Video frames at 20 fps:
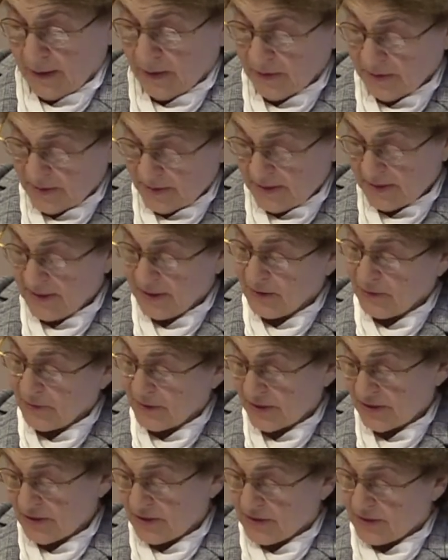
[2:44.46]

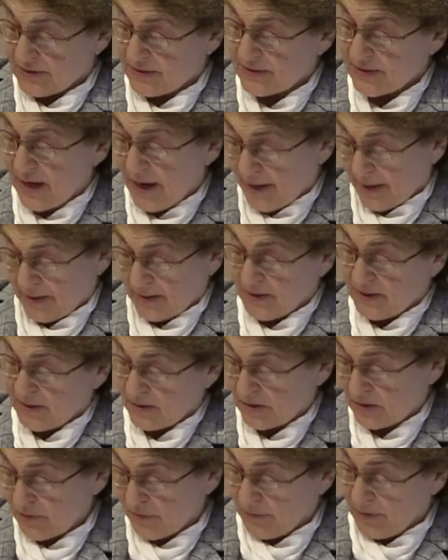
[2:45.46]
Distinguished
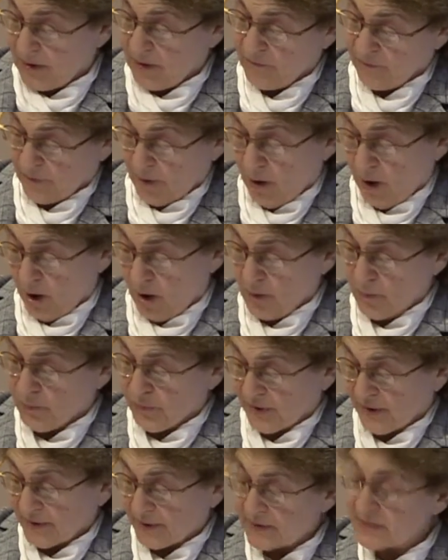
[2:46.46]
Scientist R.
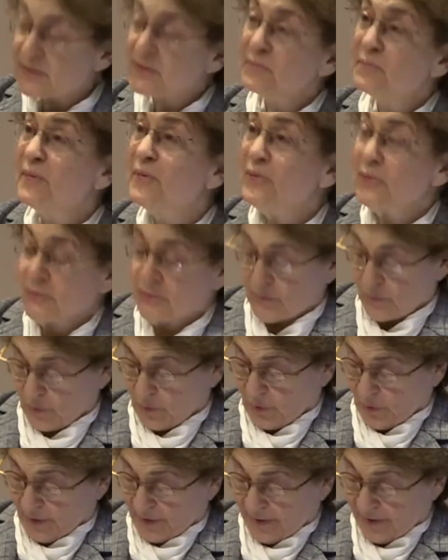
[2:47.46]
Brinkley Smithers
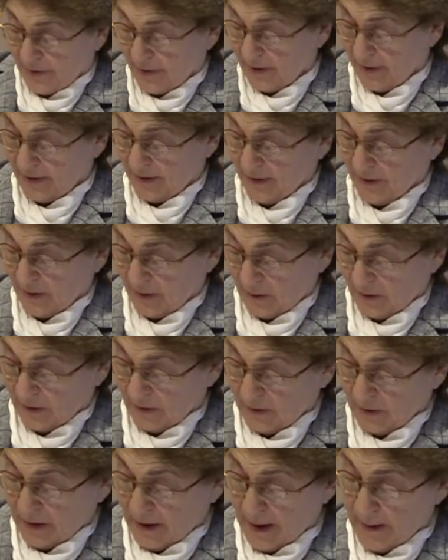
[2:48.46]
Award
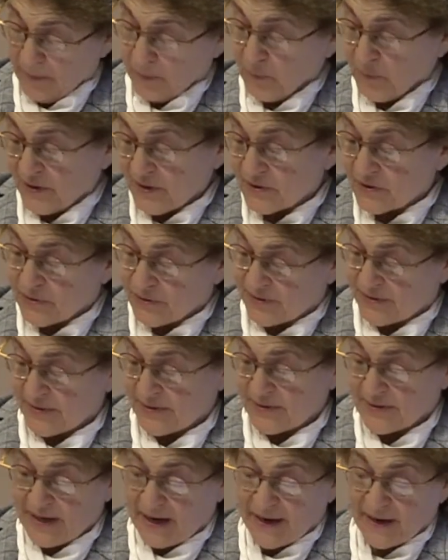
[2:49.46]
and the Research
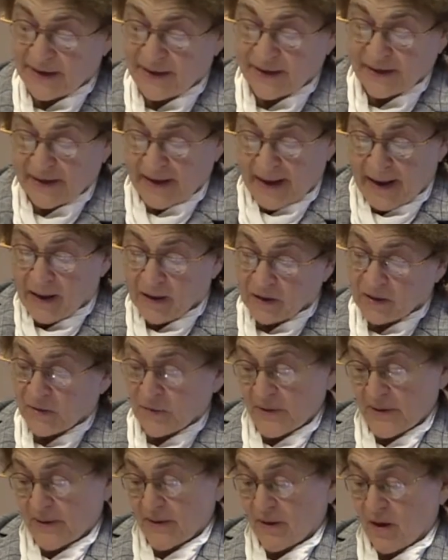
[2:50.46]
Society and
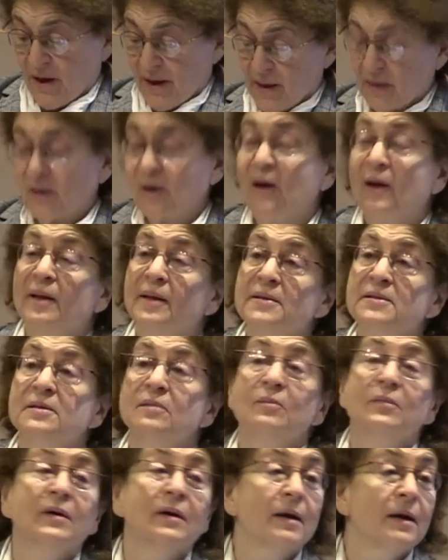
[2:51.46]

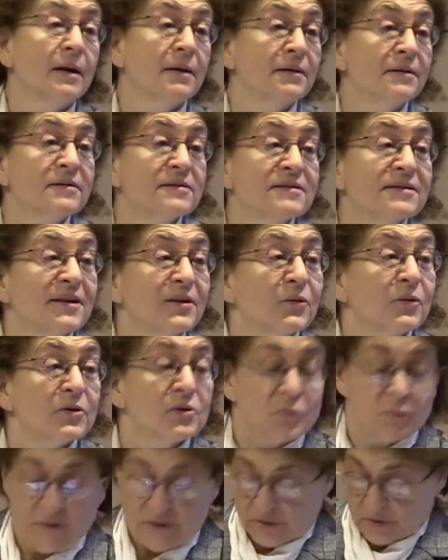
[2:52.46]
Alcoholism Distinguished
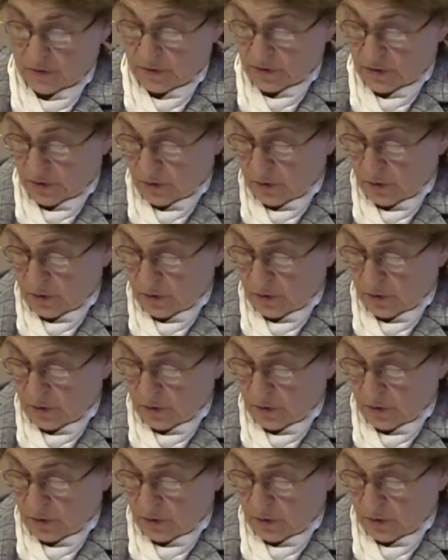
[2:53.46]
Researcher.